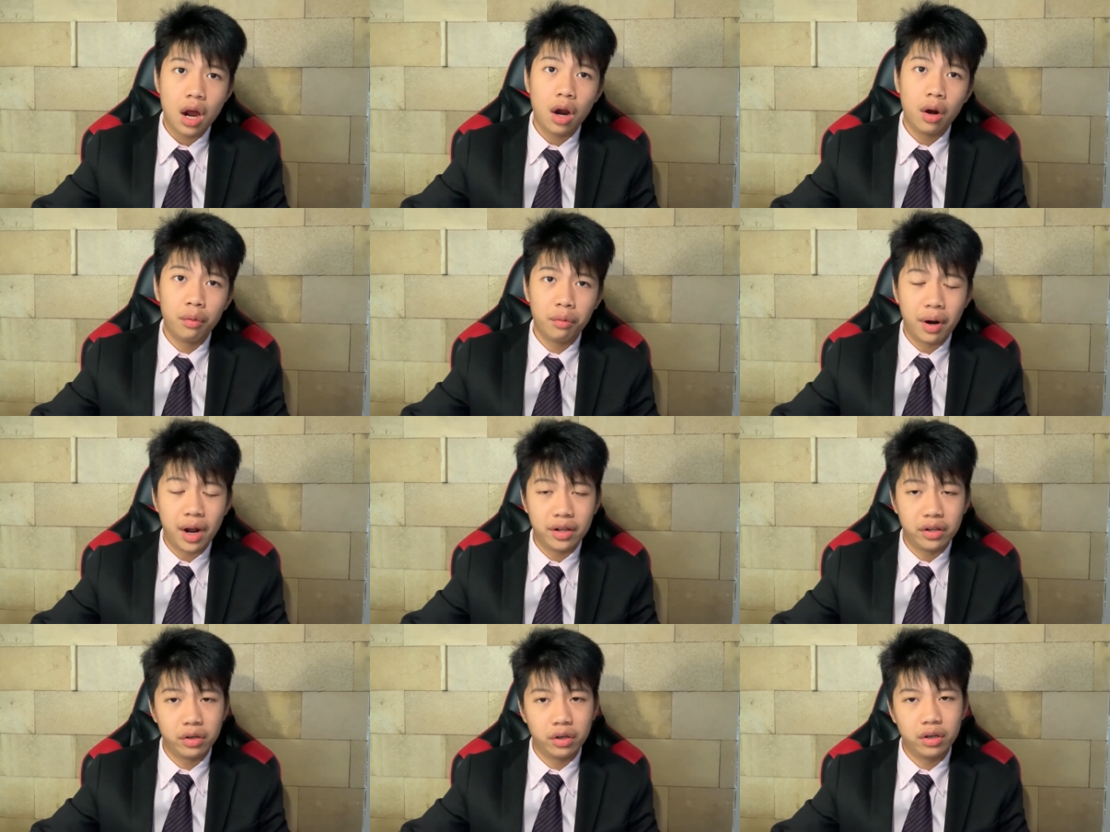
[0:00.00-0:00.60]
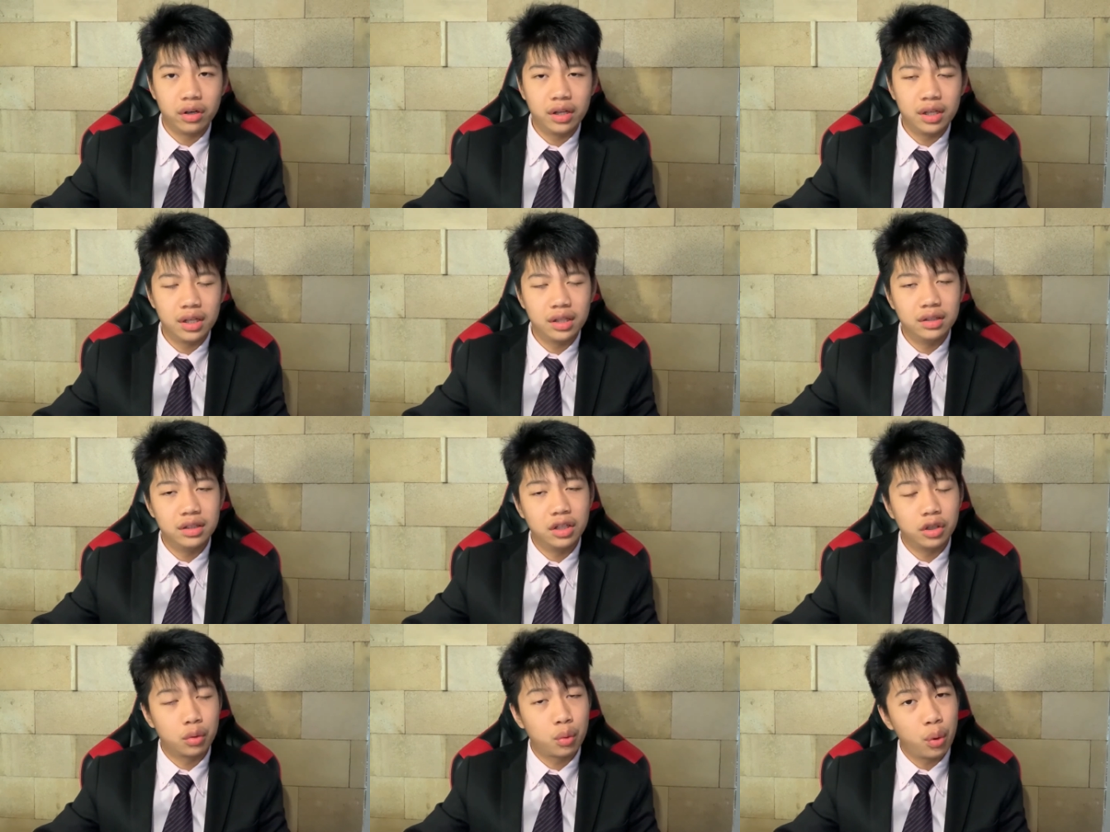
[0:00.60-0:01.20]
Rather,
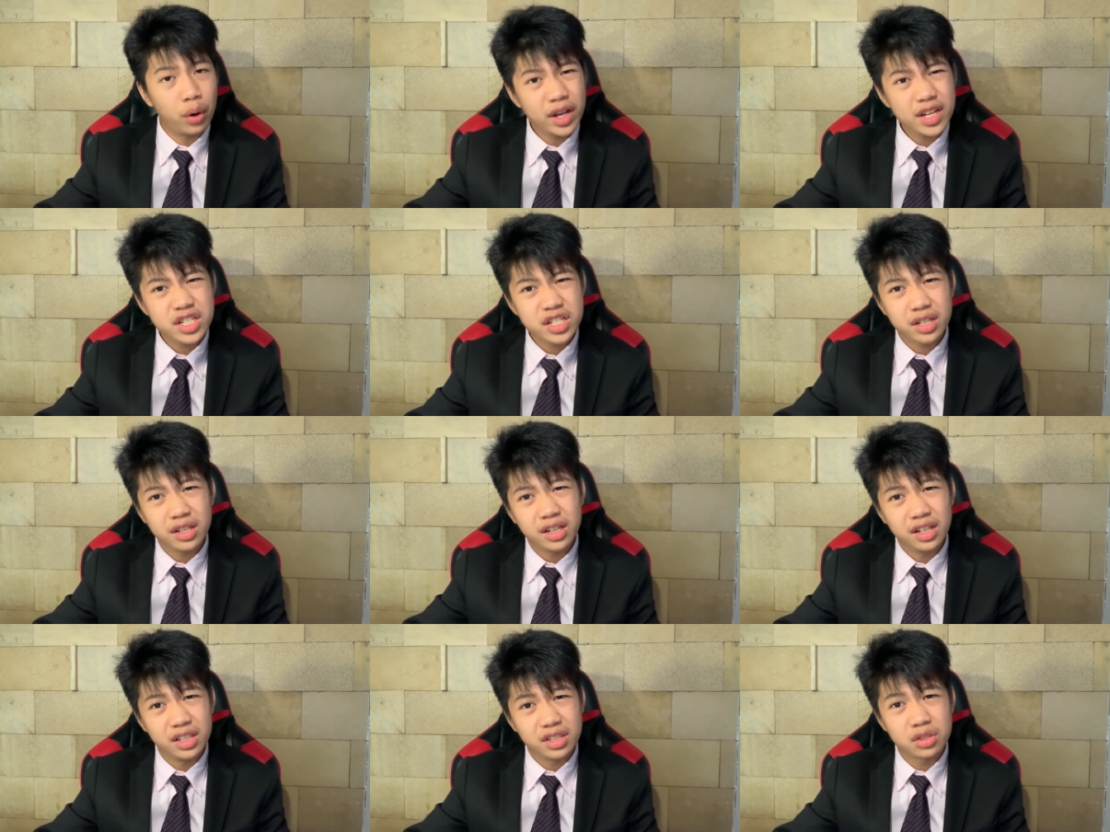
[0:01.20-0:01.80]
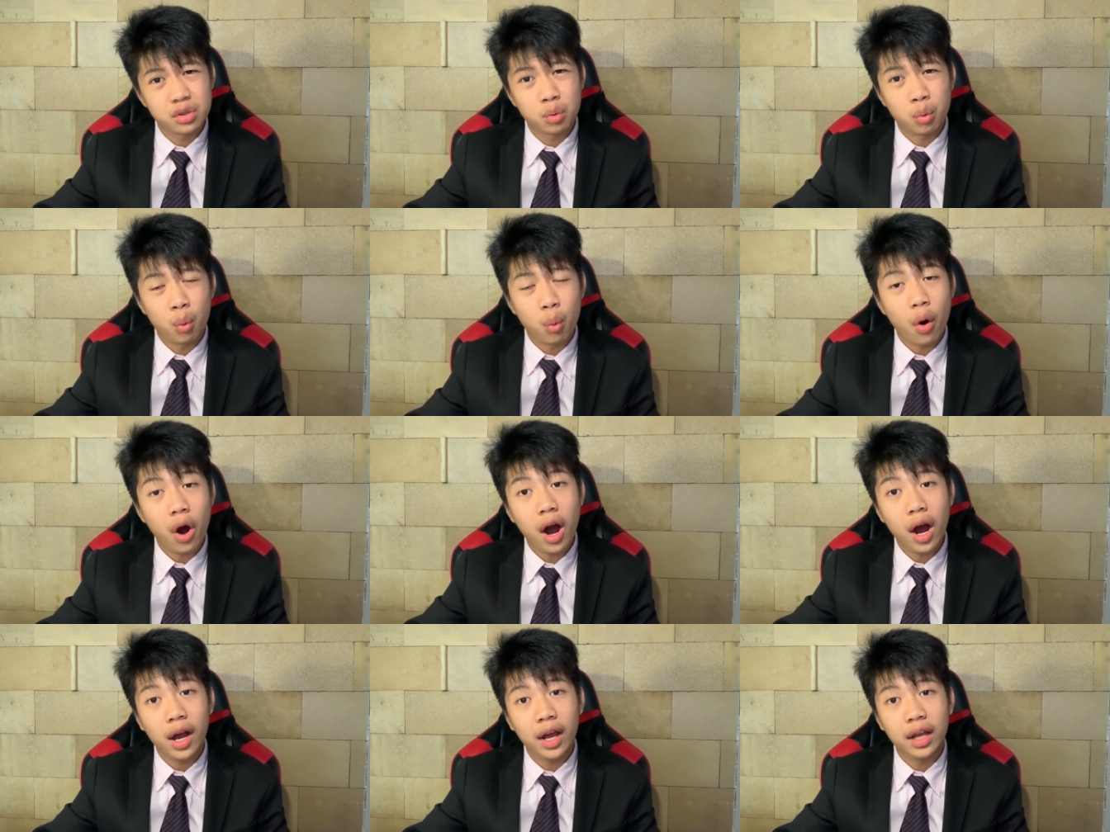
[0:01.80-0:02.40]
the question is
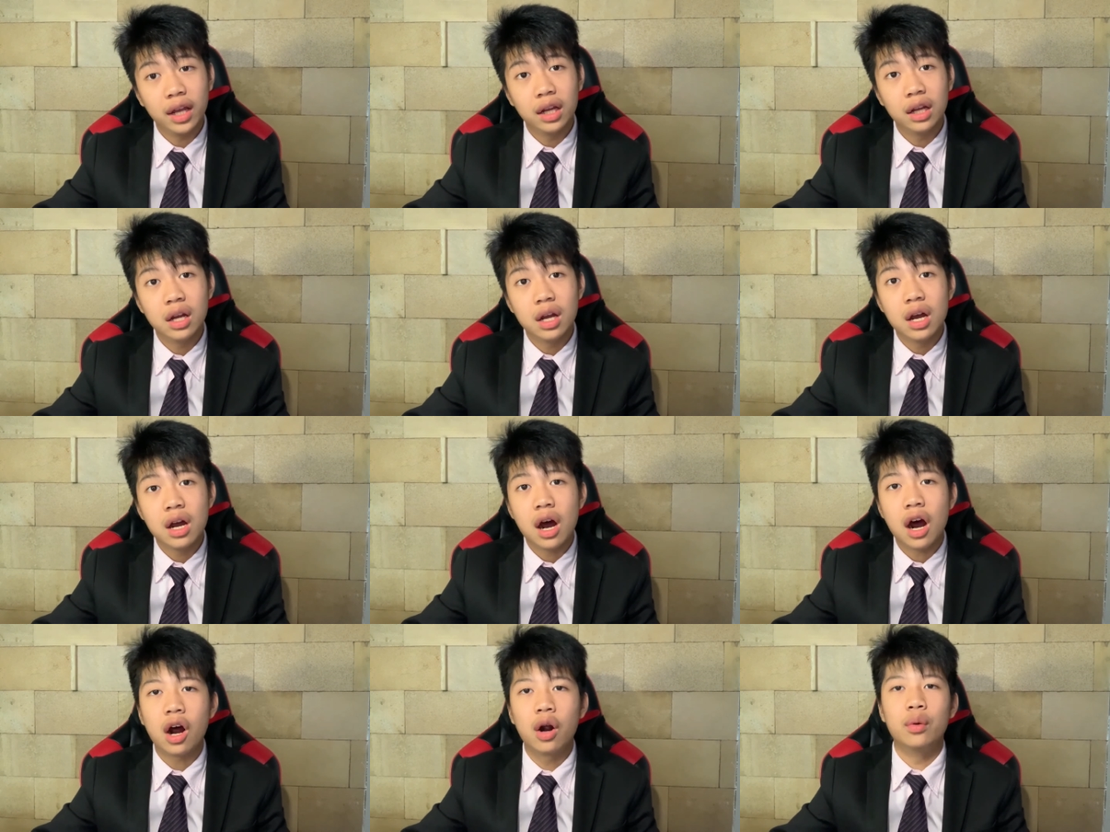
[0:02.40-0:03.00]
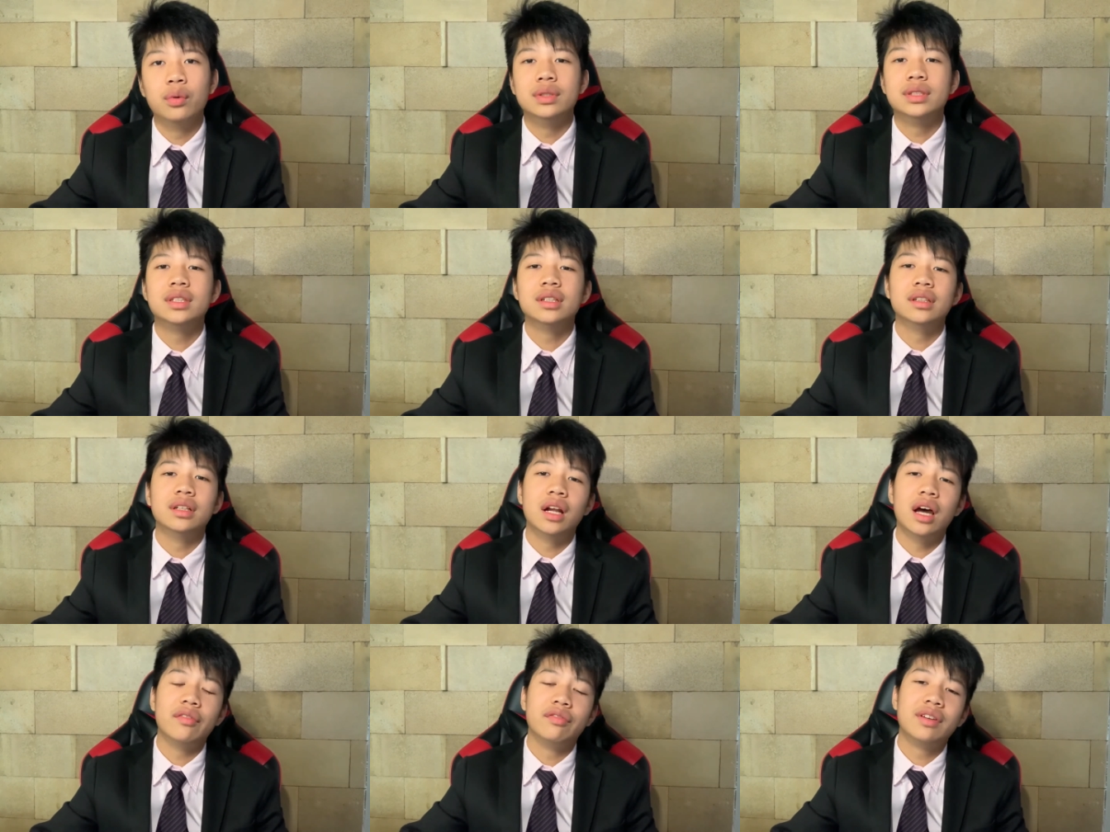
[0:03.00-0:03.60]
why are we still
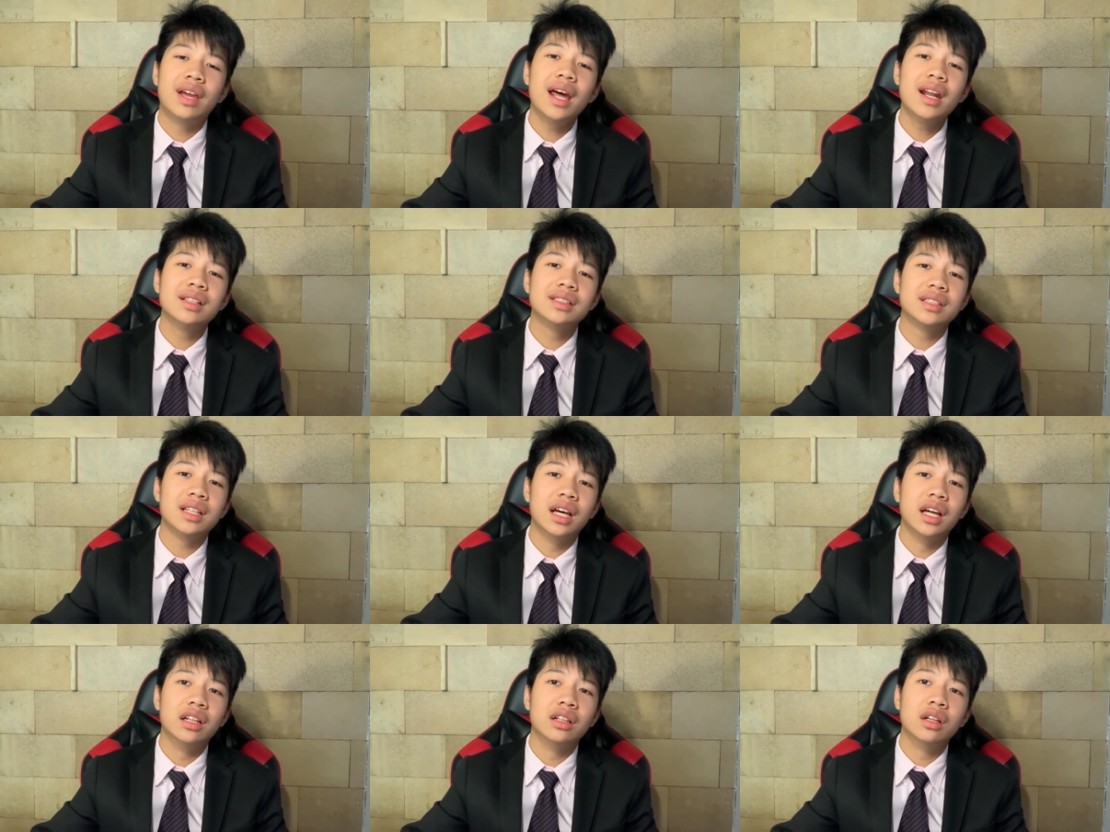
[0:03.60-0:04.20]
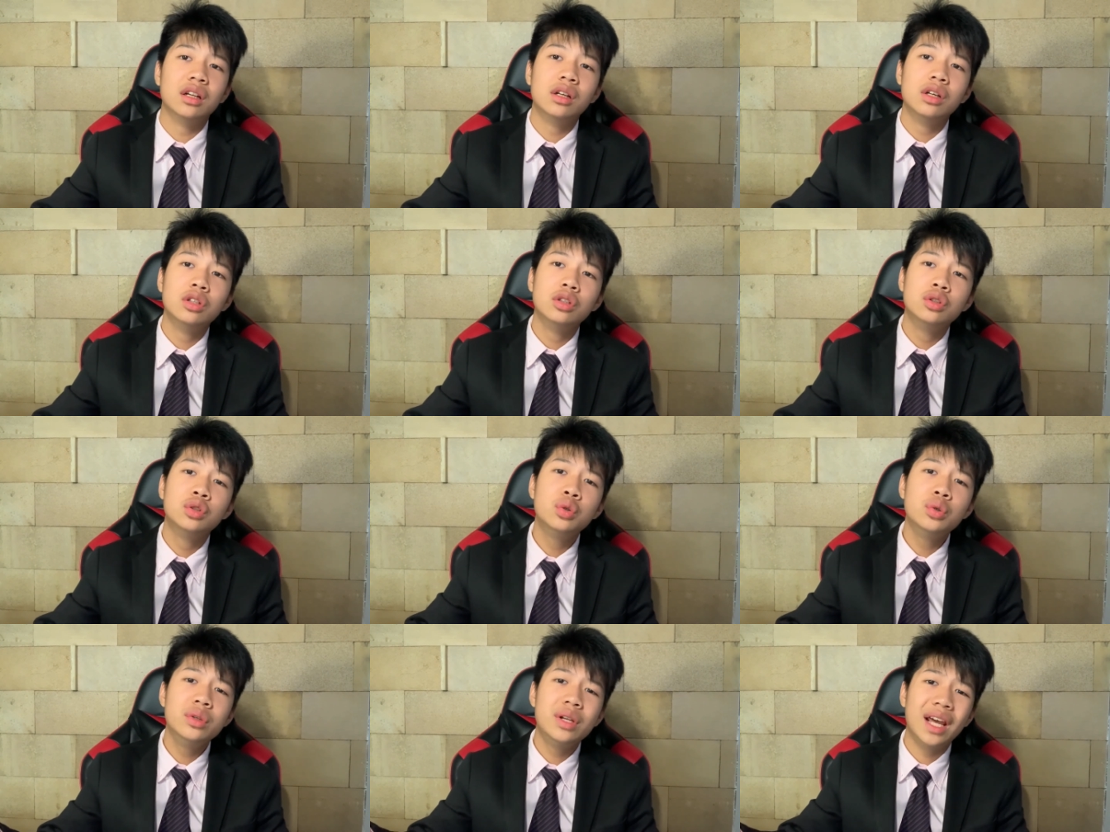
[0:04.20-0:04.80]
in Afghanistan
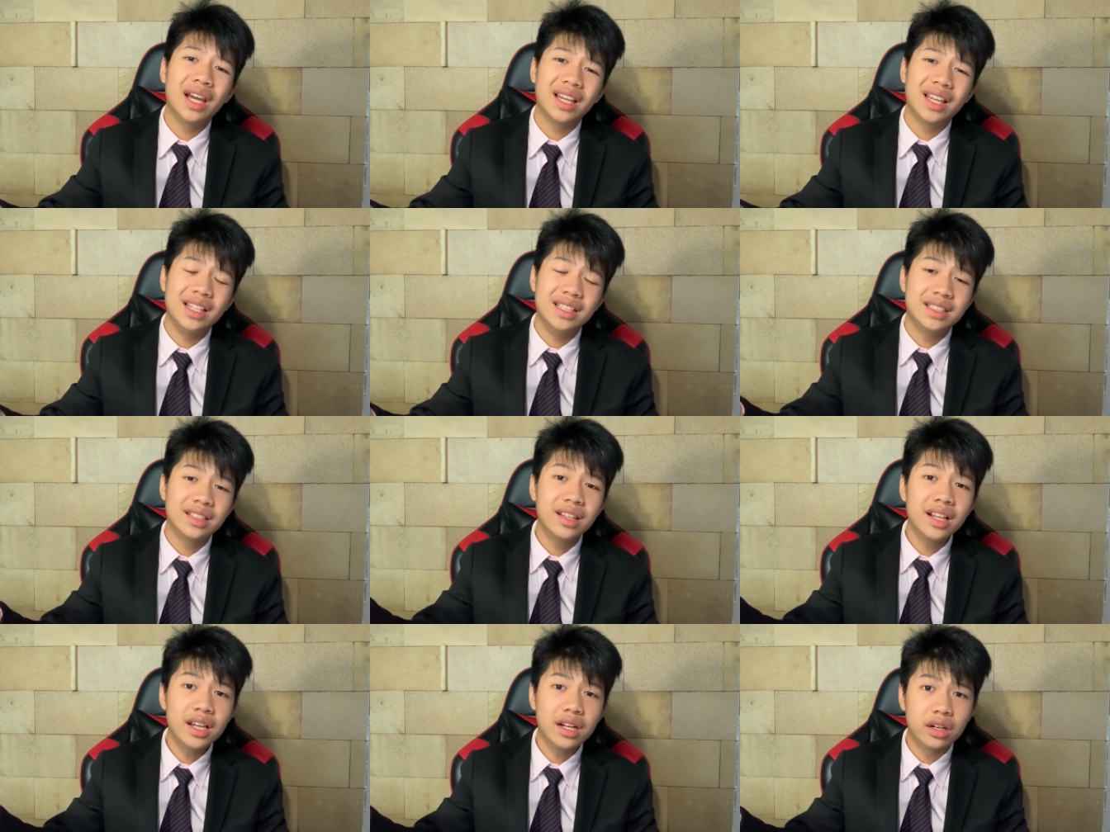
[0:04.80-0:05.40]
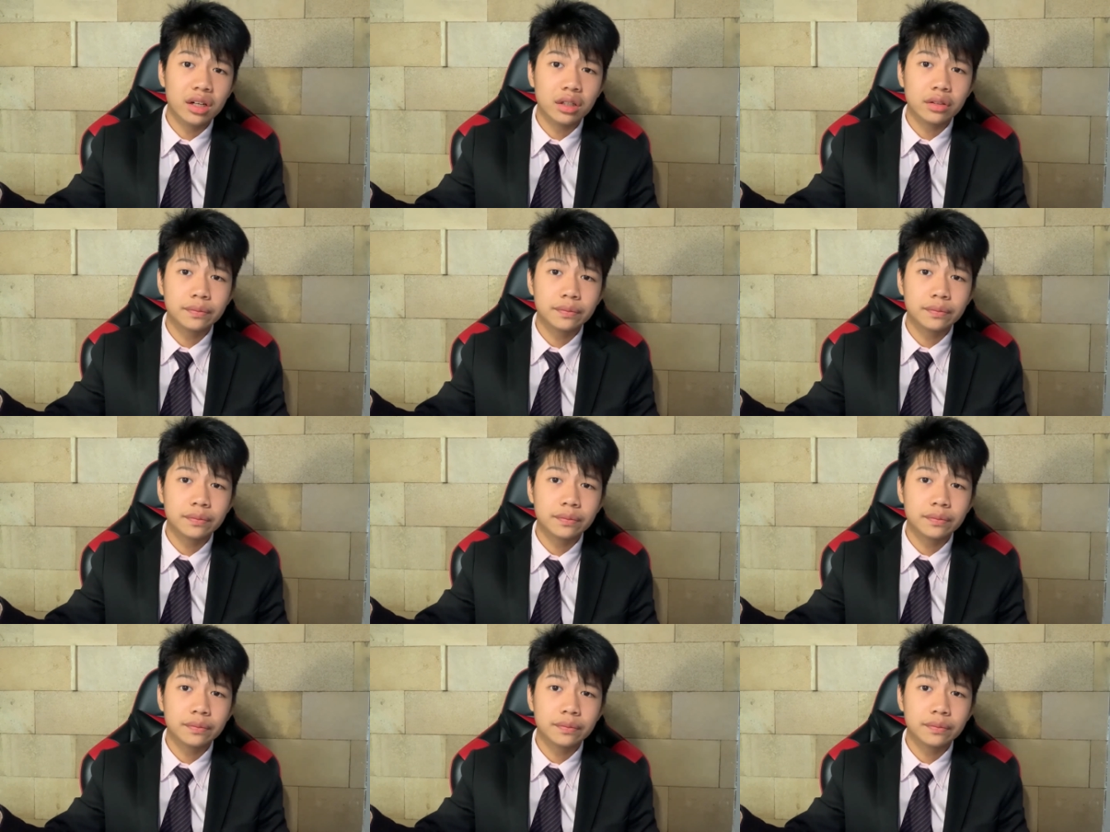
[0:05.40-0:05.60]
two decades later?